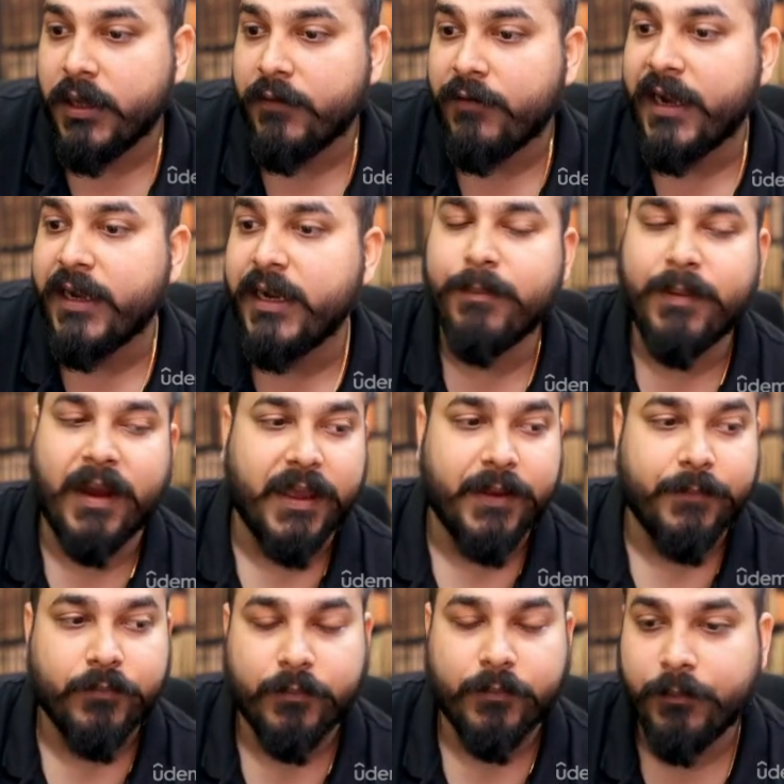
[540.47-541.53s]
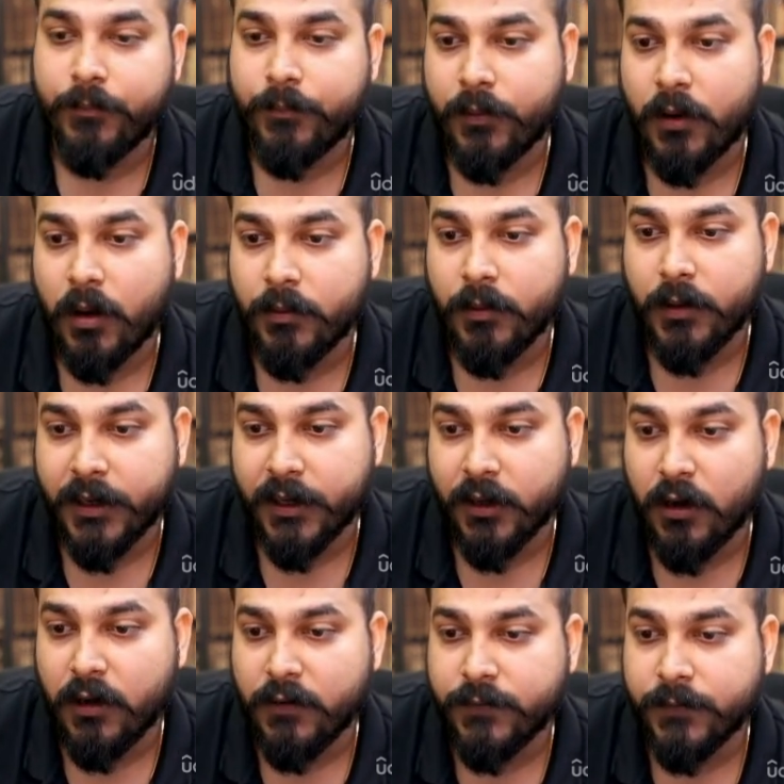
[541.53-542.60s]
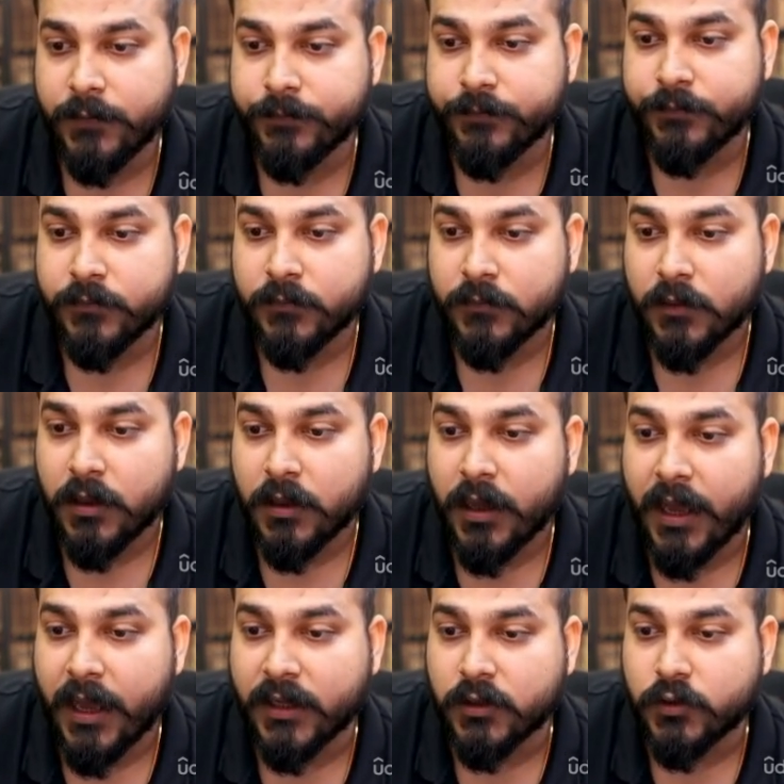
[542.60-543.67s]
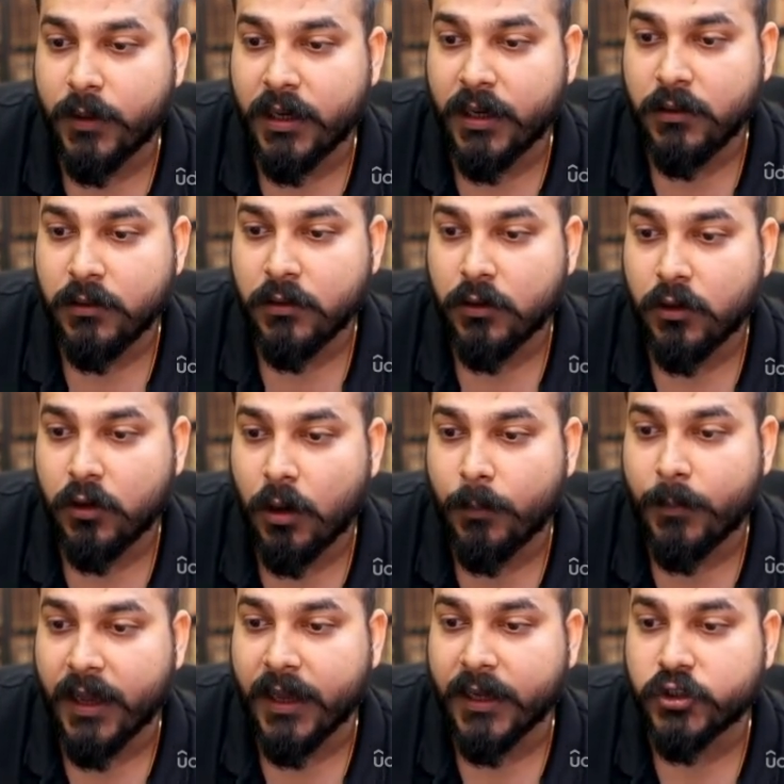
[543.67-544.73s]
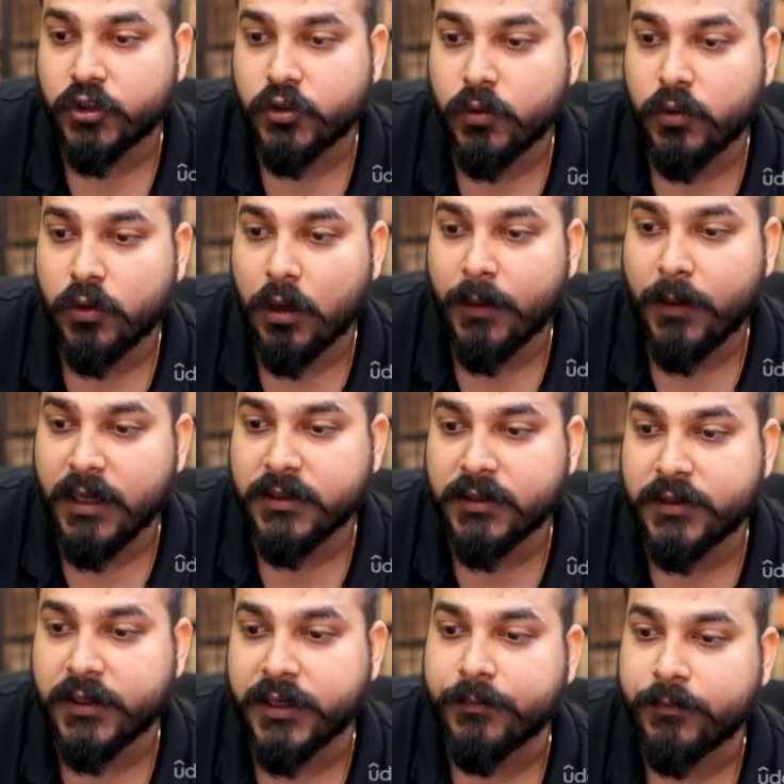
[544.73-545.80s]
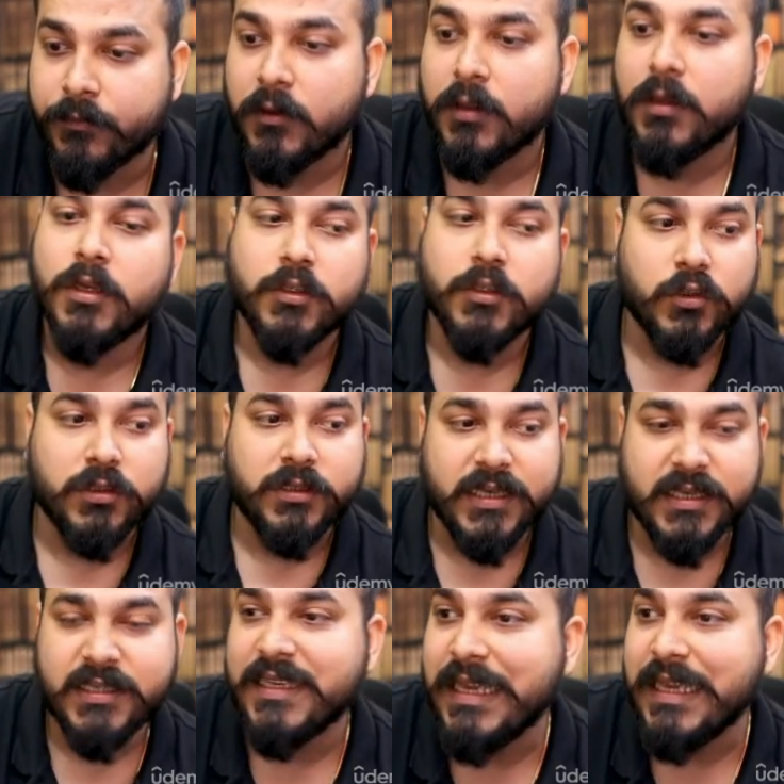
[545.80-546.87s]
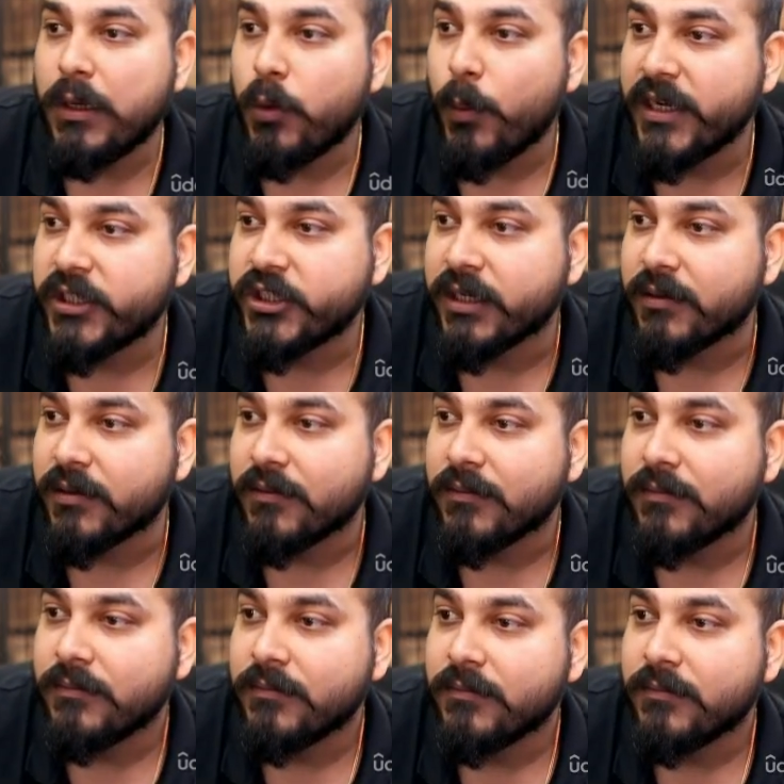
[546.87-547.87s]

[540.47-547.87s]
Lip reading: Divided by probability of x1, x2, x3. So this equation